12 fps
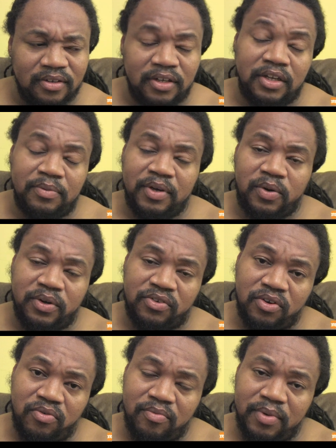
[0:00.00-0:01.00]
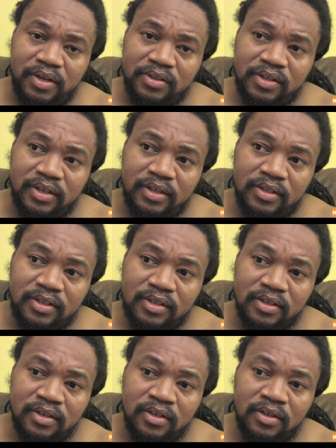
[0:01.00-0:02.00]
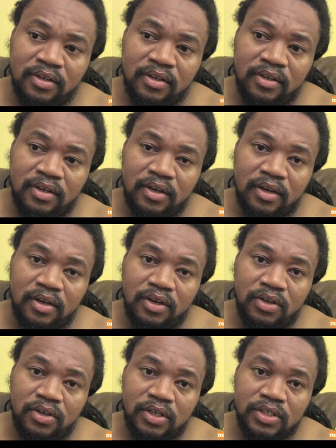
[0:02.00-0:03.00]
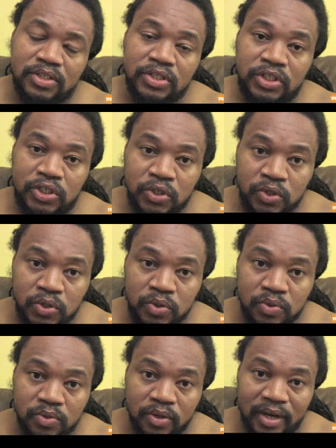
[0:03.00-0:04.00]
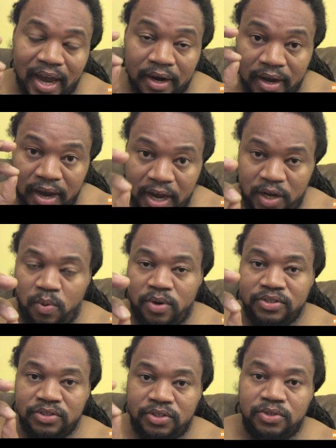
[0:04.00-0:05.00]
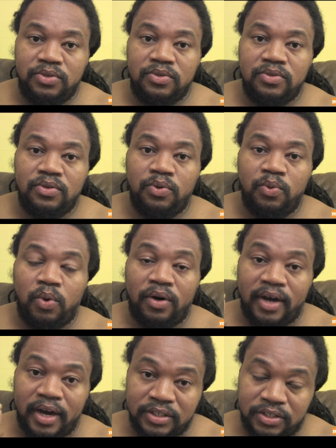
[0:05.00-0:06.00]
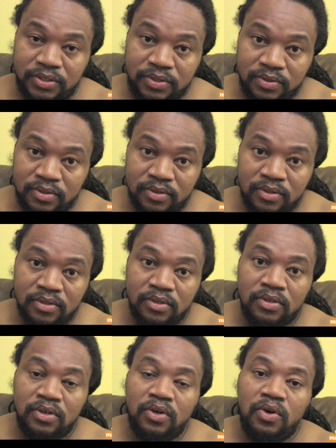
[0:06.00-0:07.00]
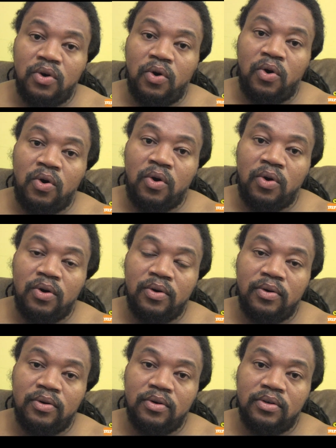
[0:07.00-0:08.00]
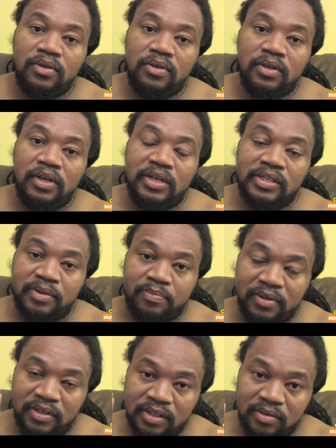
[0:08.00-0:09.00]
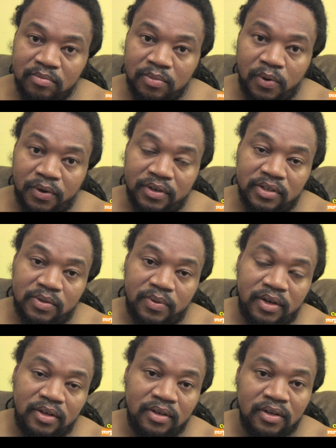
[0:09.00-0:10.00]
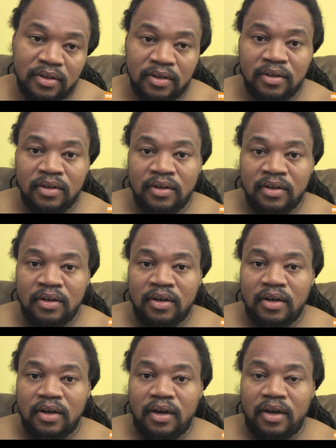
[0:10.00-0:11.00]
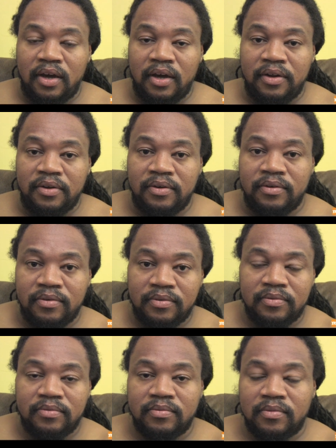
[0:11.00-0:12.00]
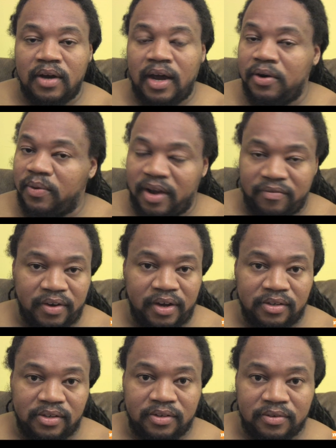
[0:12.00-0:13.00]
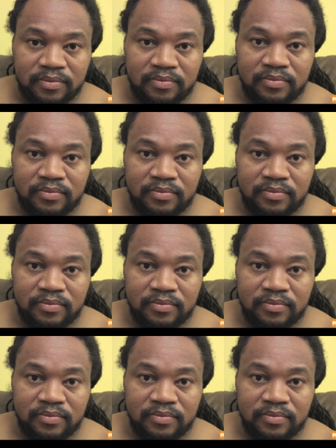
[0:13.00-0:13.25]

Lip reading: Yeah, the big question remains is, can anyone do what I do, or is a person born this way? And I don't have the answer.